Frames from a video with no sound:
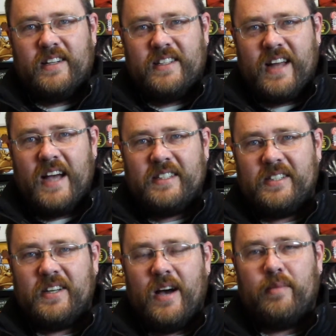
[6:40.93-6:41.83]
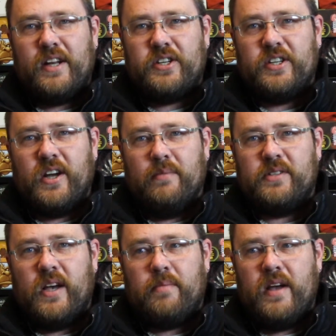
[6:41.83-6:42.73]
dice combination comes
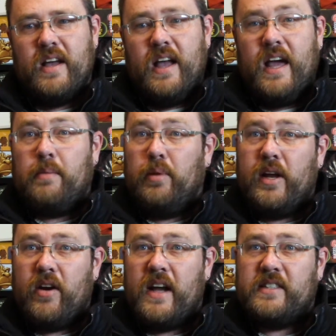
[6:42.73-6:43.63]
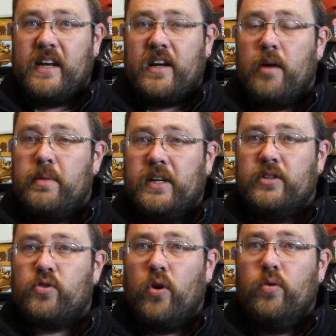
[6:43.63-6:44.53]
up and a player has that cup in
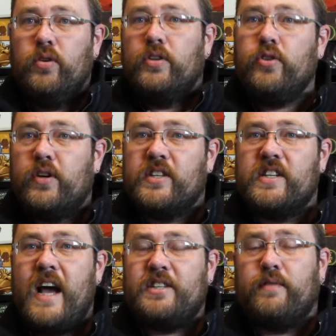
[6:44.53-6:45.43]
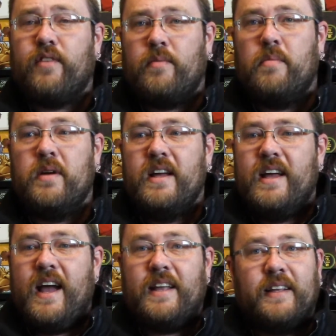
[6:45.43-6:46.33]
control, you could snatch it from them.
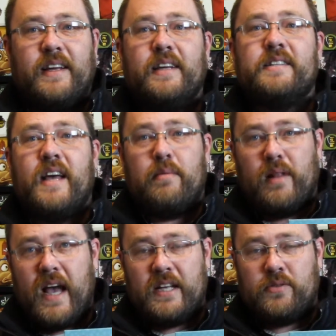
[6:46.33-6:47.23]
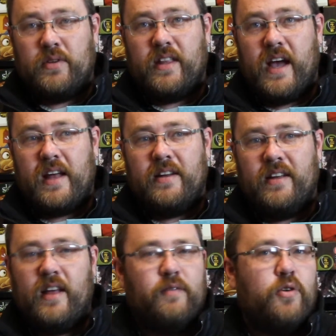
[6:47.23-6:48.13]
And the kids had a blast with that.
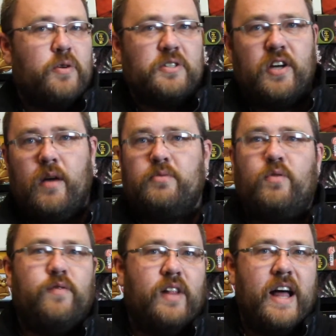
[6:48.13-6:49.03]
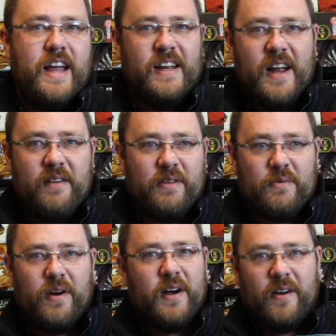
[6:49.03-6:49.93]
And of course, cups were flying
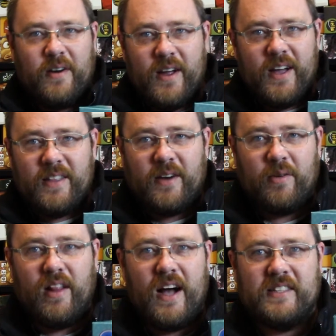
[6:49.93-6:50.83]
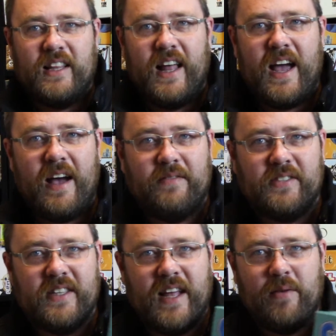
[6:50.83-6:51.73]
everywhere. There were lots of
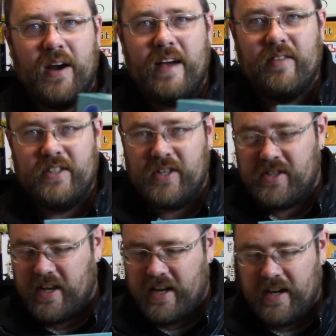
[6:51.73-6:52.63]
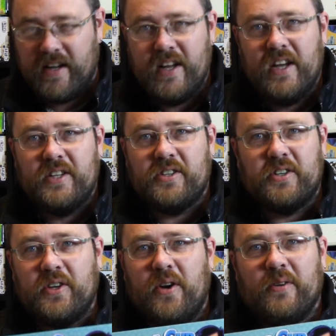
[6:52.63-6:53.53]
laughs, and they were having just a
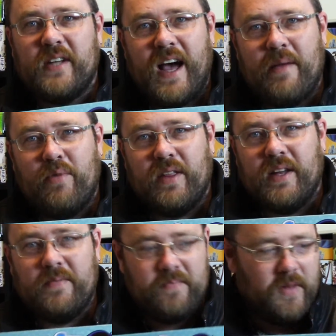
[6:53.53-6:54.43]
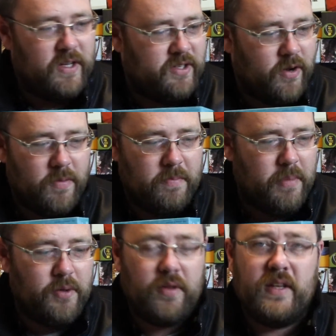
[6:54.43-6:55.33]
good old time with it. So
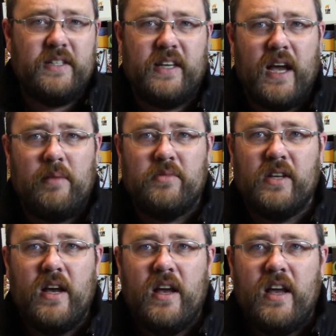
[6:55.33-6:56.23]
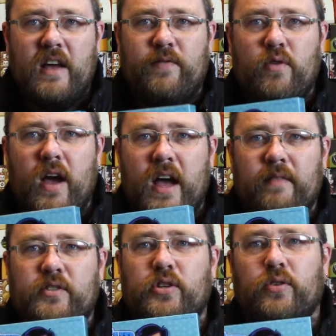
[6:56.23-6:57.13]
both of these games, if you
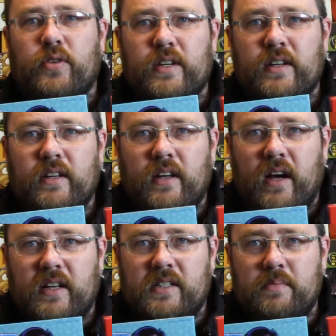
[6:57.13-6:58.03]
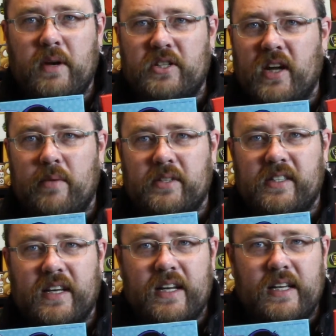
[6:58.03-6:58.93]
have children, especially I would
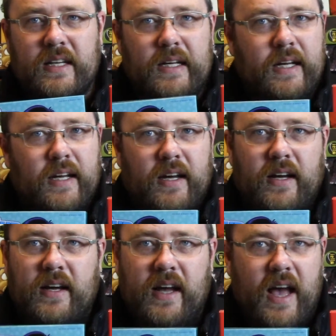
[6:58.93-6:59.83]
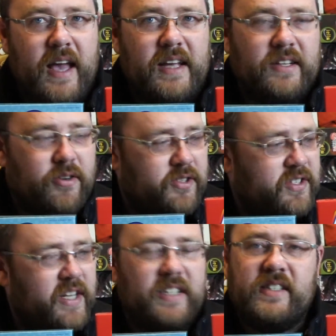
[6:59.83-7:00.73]
say 8 or
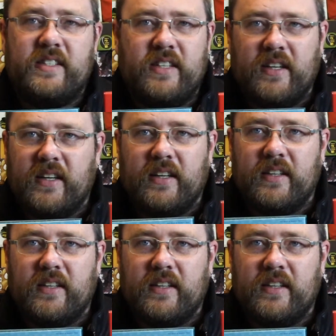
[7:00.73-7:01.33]
6 to